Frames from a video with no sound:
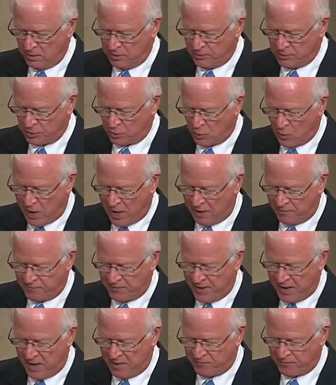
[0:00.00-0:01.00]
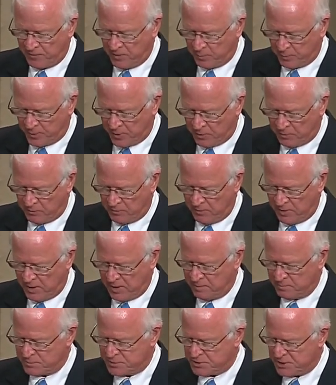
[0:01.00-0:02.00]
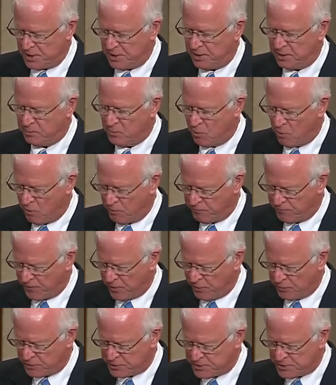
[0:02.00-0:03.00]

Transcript: to qualify for the program, sending more folks